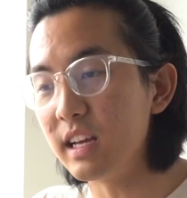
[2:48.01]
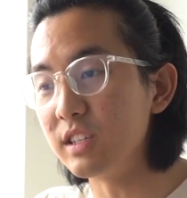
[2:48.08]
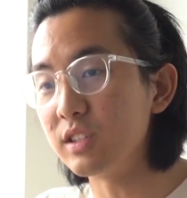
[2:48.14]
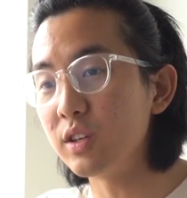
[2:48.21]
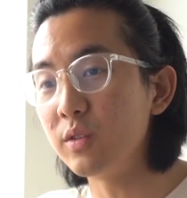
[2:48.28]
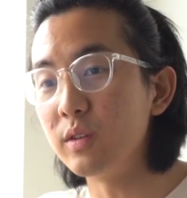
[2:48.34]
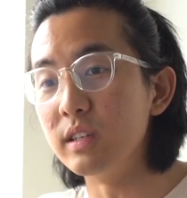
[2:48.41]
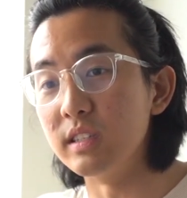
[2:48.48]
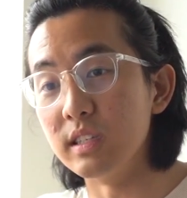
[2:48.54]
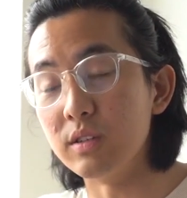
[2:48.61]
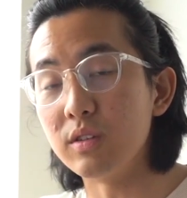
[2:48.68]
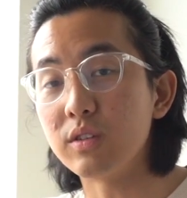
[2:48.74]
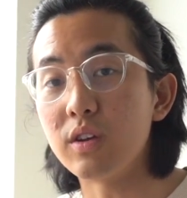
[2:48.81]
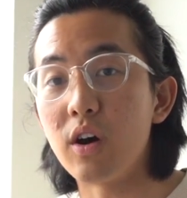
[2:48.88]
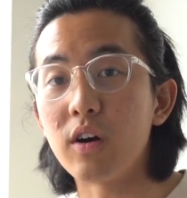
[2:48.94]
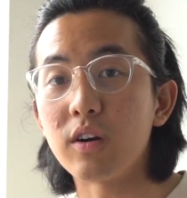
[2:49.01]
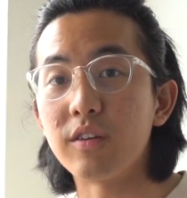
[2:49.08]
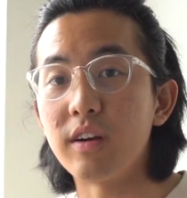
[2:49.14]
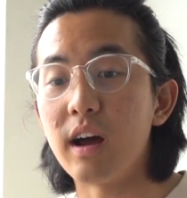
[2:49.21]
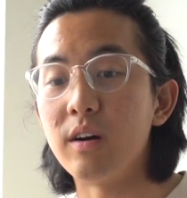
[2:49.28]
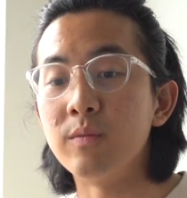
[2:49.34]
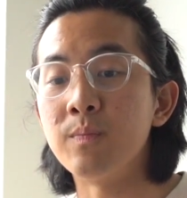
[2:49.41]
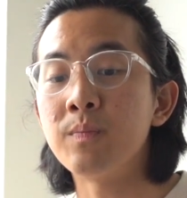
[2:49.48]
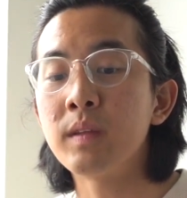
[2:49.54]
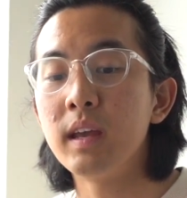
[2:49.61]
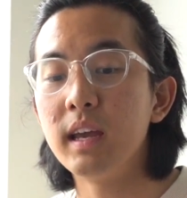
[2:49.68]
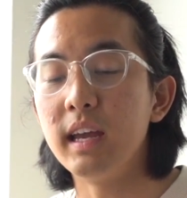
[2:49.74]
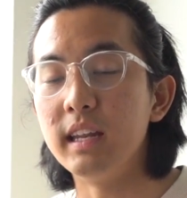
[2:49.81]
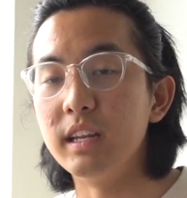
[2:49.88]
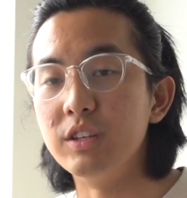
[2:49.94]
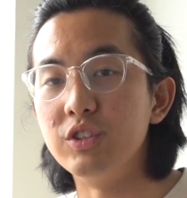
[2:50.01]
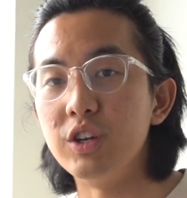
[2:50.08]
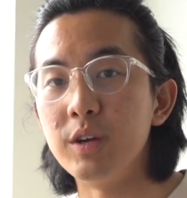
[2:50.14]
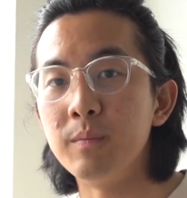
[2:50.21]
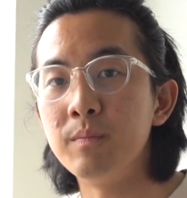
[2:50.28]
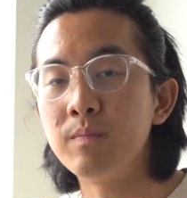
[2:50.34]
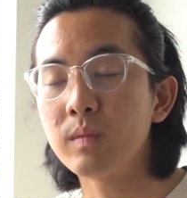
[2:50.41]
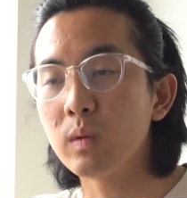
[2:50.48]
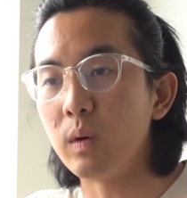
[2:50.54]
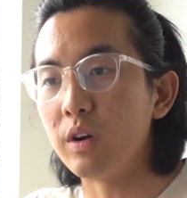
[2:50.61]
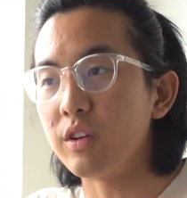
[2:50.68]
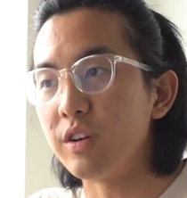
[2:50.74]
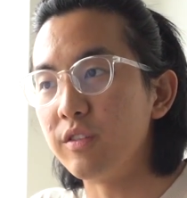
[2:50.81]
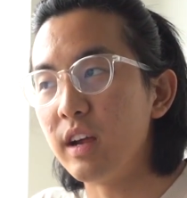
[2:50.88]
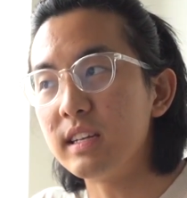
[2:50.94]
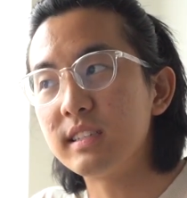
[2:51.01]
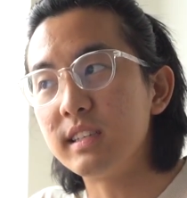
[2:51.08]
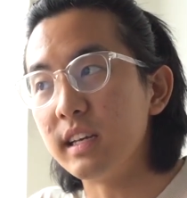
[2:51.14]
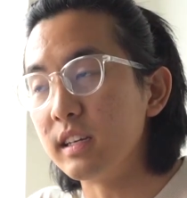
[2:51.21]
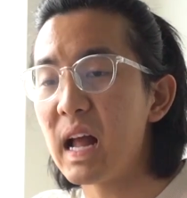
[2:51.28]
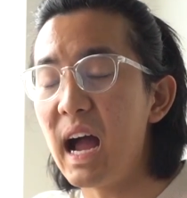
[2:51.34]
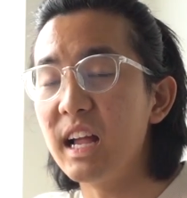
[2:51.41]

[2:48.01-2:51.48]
it's so easy to talk around in the gym while you're resting.